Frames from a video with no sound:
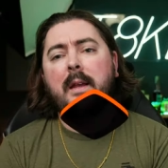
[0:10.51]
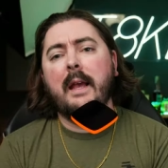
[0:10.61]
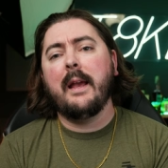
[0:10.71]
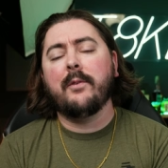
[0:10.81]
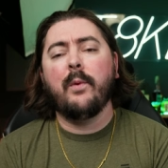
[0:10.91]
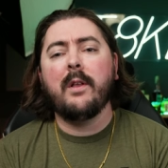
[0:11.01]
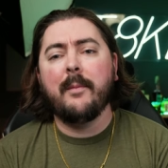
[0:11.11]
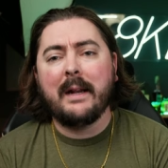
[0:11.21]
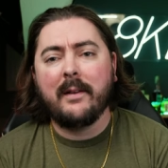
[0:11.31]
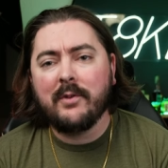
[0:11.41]
Hey guys,
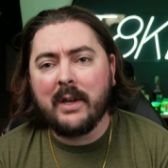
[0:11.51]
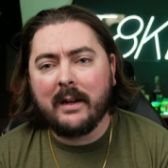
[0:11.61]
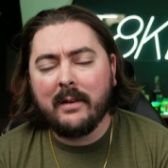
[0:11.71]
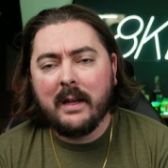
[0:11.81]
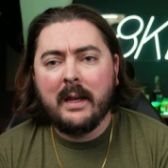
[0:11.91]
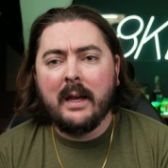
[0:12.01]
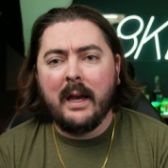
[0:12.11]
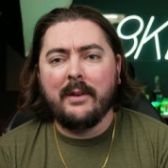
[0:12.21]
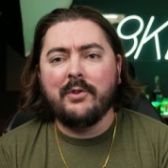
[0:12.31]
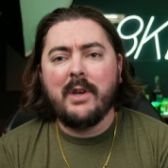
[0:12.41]
welcome back to the channel.
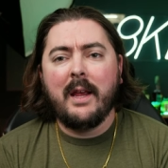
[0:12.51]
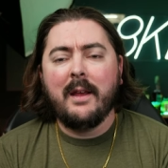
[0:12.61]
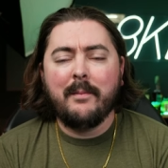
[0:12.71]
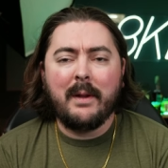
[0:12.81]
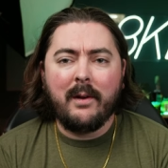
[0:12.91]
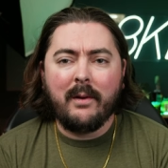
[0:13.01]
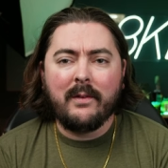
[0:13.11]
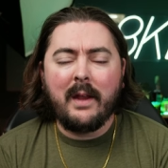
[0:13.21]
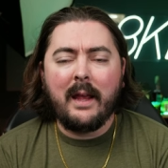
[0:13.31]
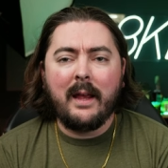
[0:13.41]
Uh, Jay, better known
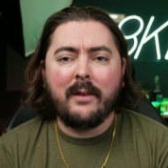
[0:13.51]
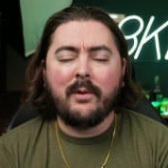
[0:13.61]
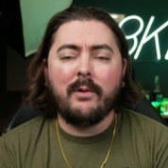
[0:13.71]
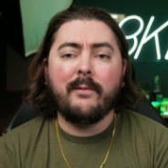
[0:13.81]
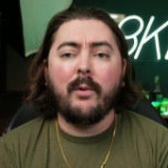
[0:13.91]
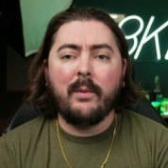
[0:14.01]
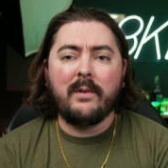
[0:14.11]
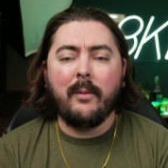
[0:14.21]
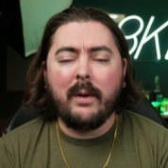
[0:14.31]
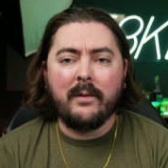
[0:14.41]
as Take, as always, for
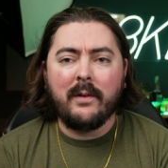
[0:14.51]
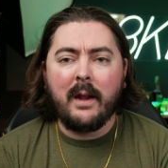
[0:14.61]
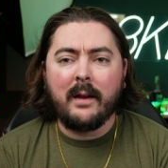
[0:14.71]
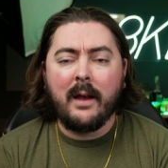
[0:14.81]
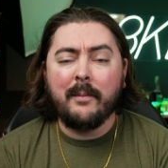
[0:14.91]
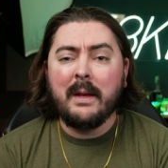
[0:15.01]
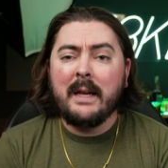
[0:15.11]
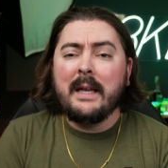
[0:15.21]
whiskeyraiders.com.